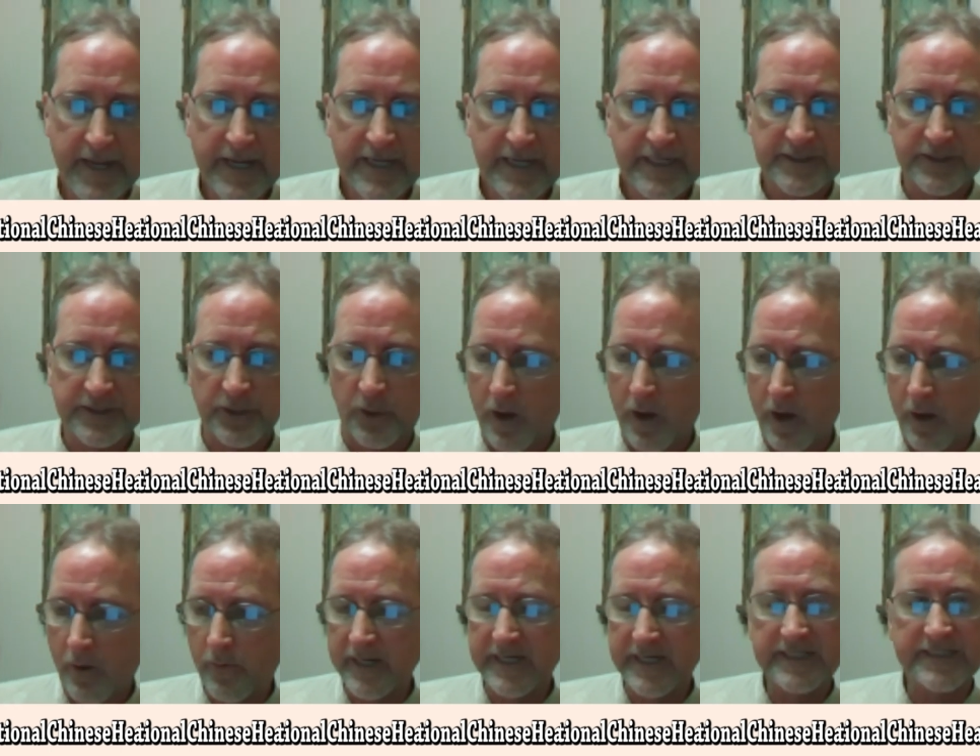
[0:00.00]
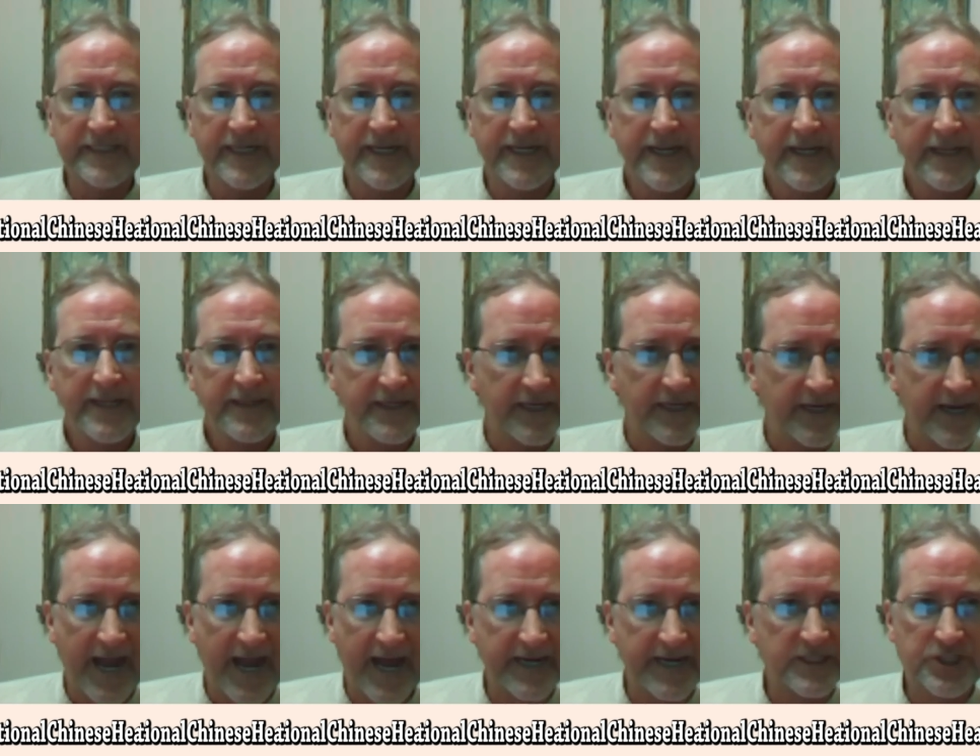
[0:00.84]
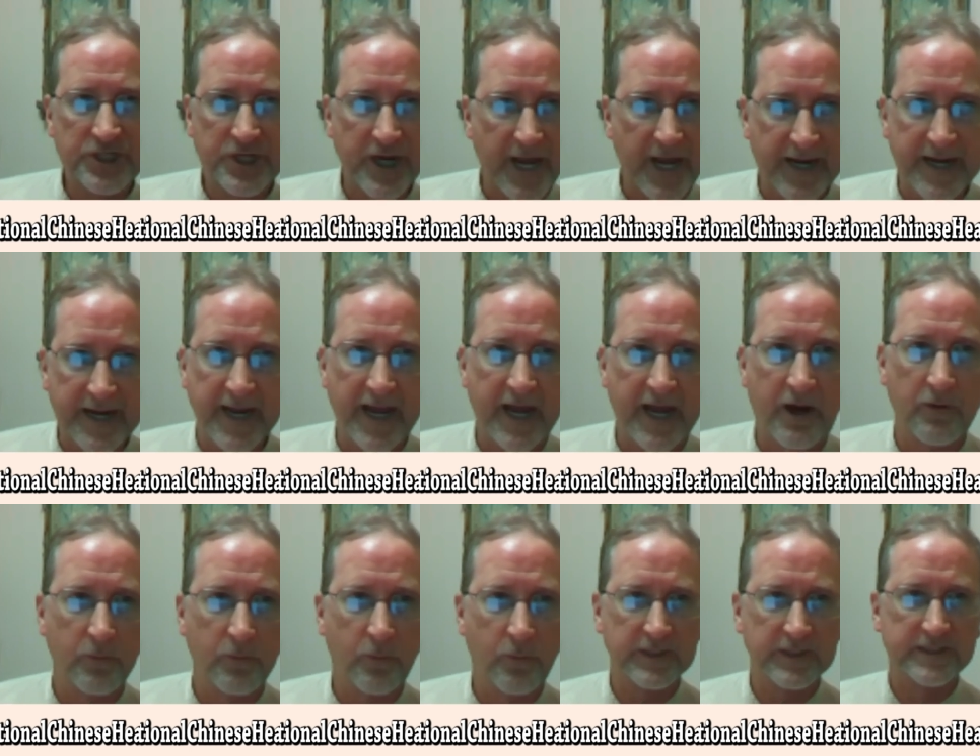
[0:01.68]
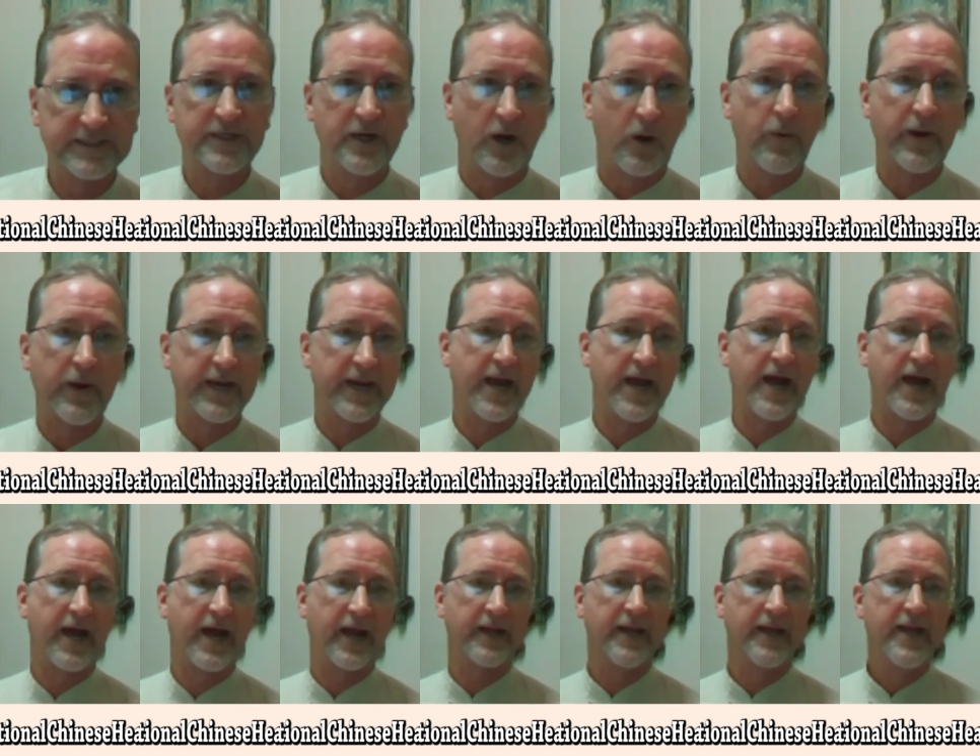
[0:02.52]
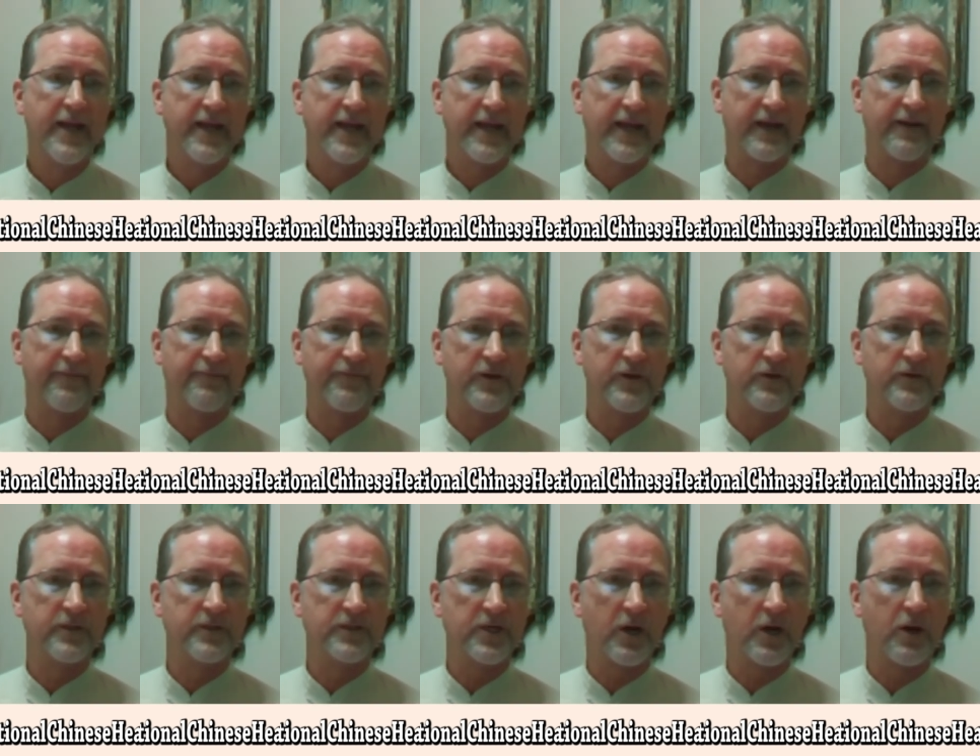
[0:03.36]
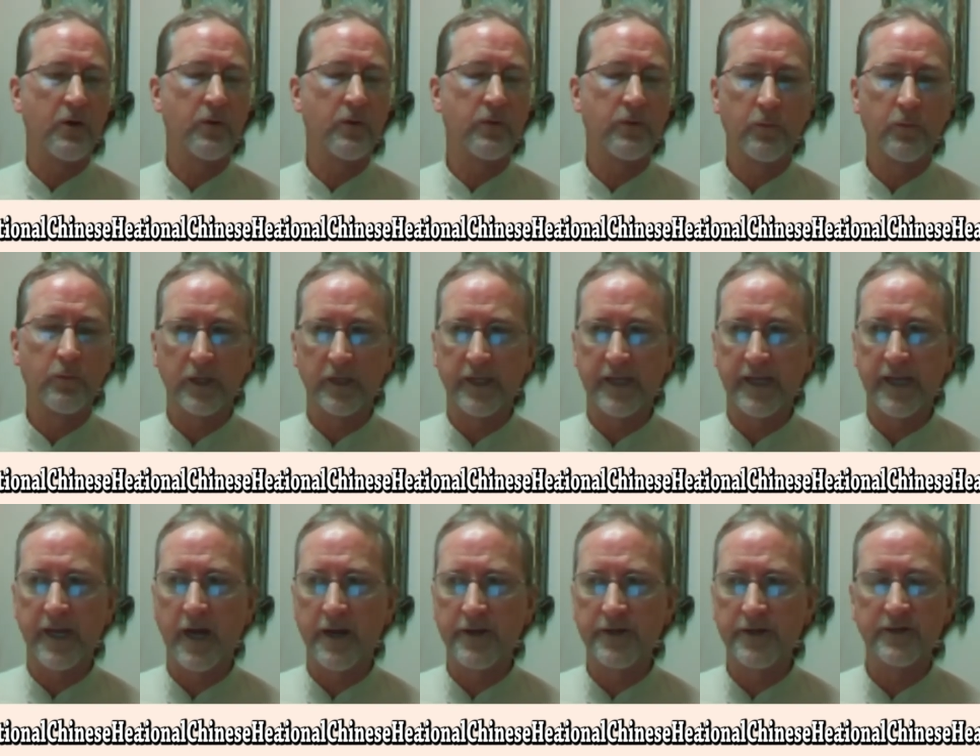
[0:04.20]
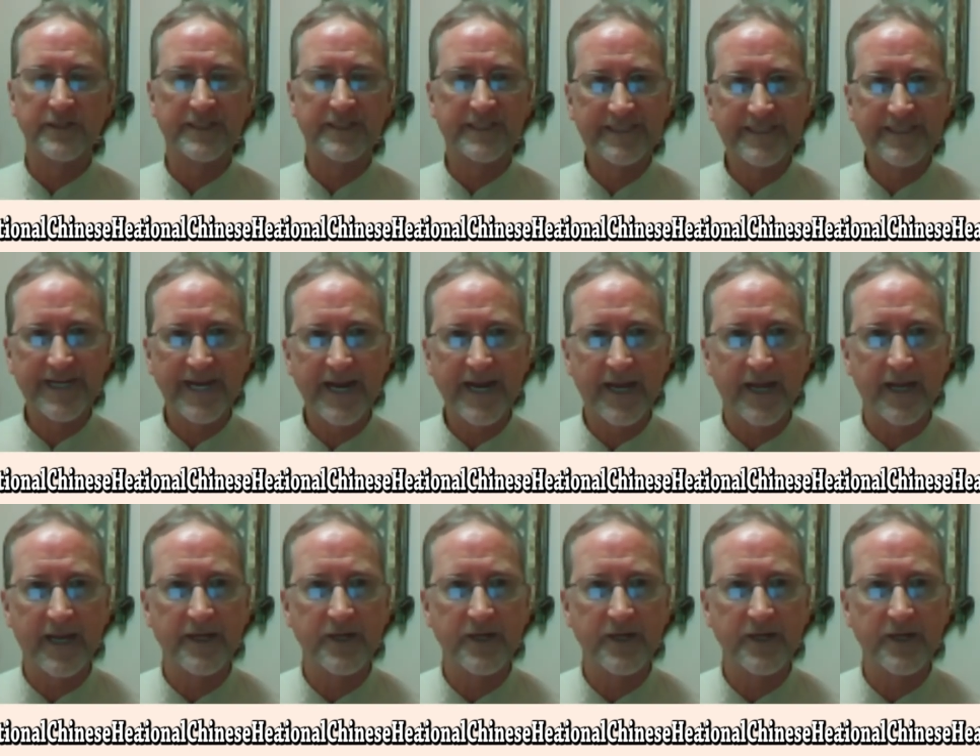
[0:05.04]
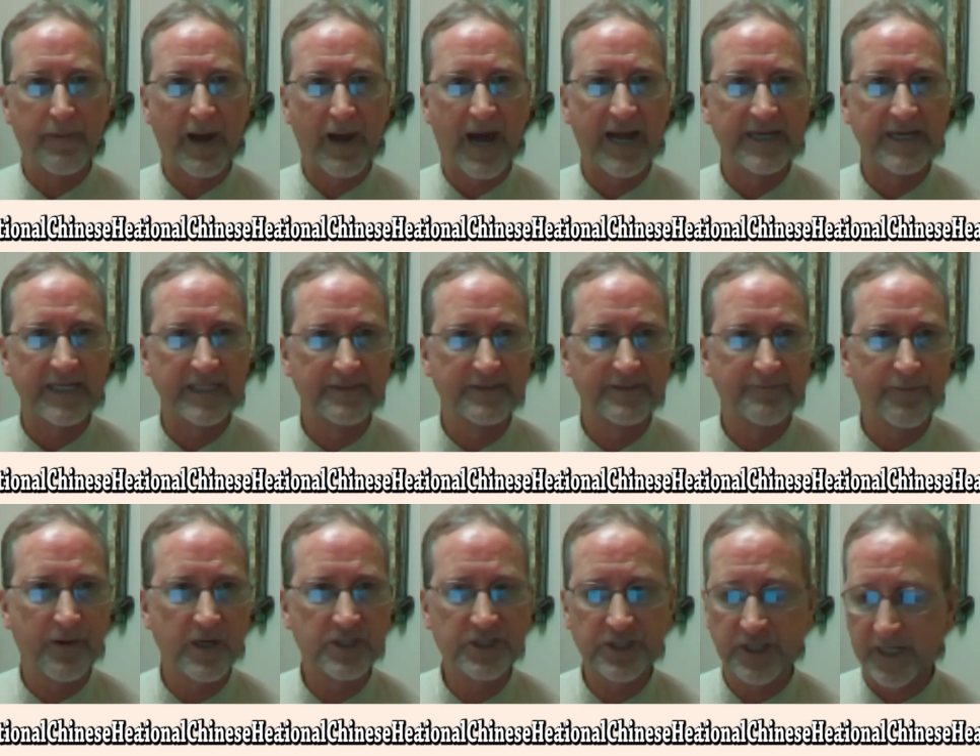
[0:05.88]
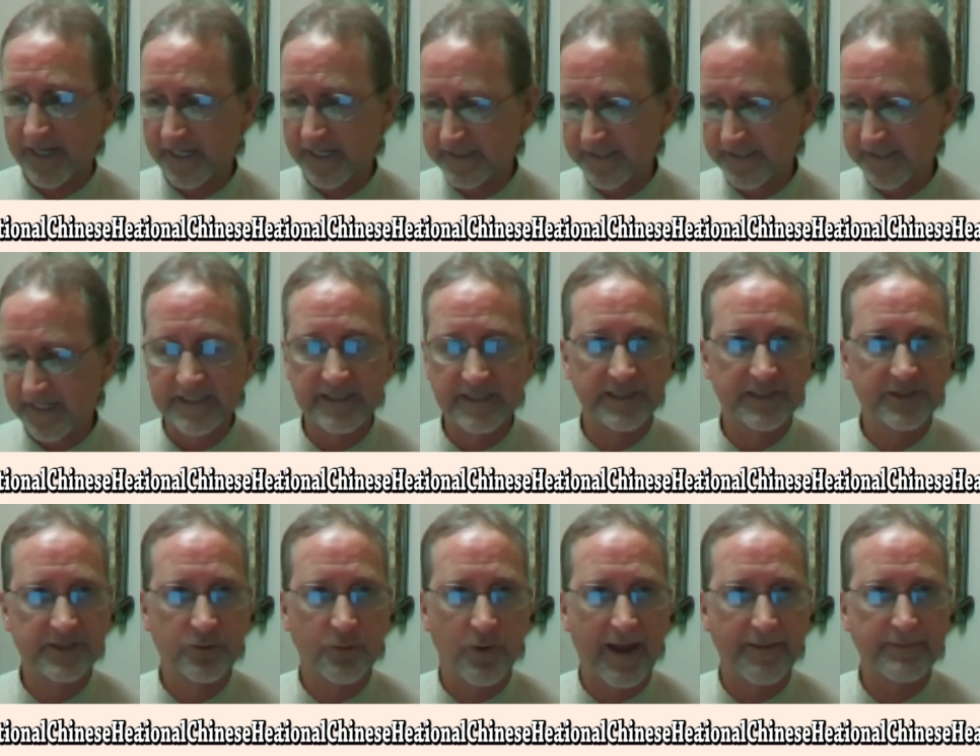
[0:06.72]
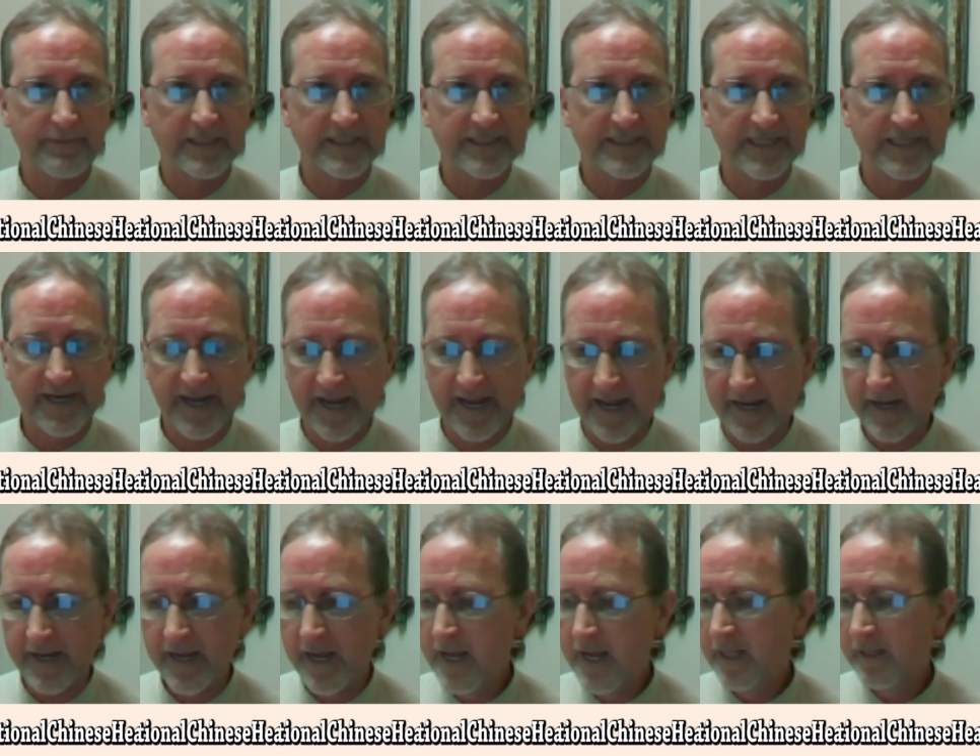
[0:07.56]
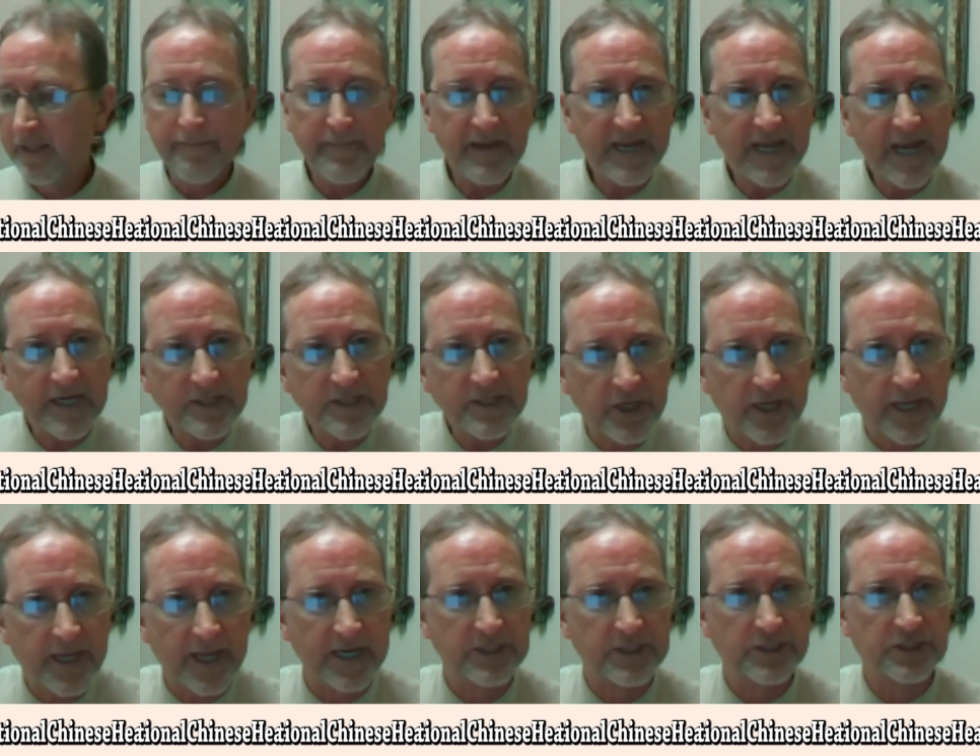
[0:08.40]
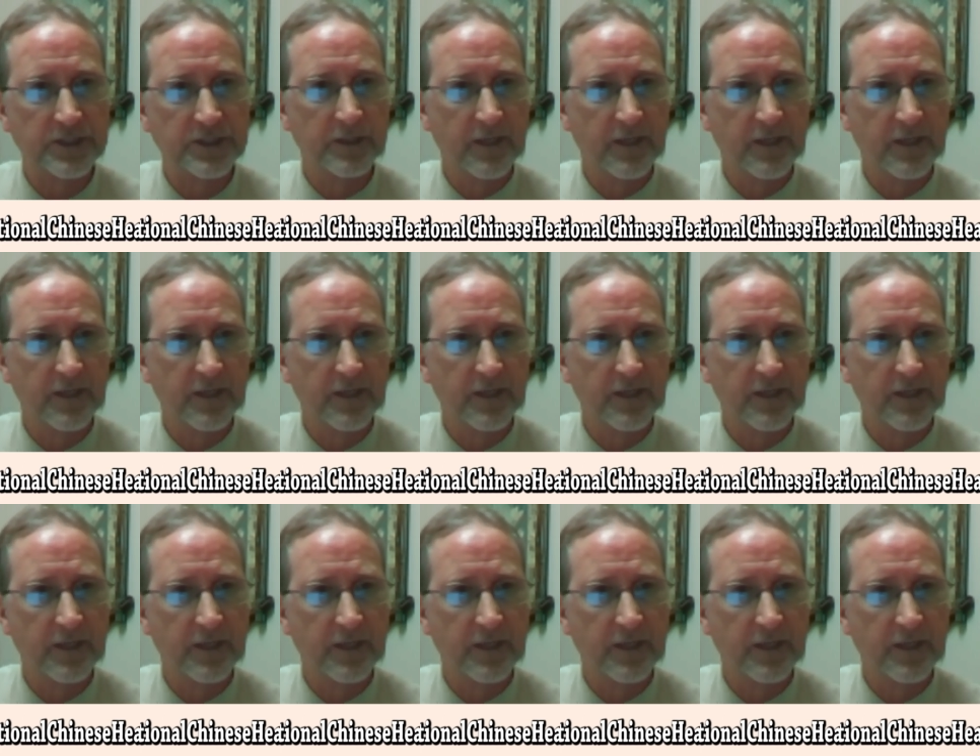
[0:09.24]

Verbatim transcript: So always, you got to check out what's going on. And if you don't really understand your body's function as I described it today, let me educate you.